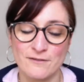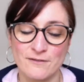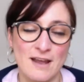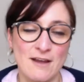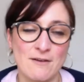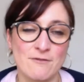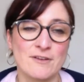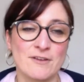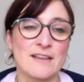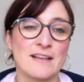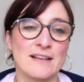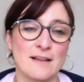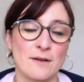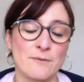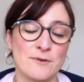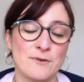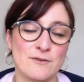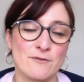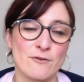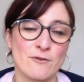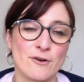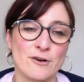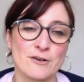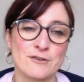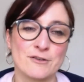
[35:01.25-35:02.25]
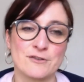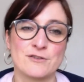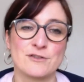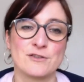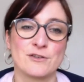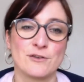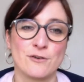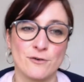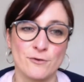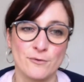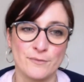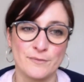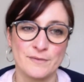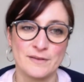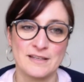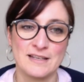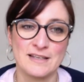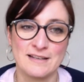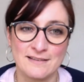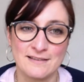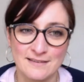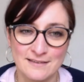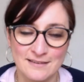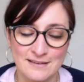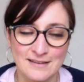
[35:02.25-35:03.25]
everything that we've ordered to come in
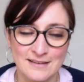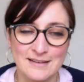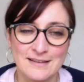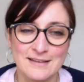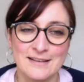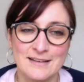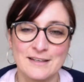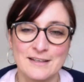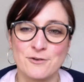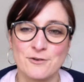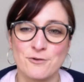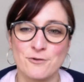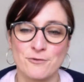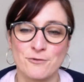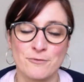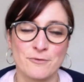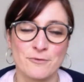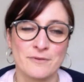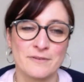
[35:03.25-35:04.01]
these, you know,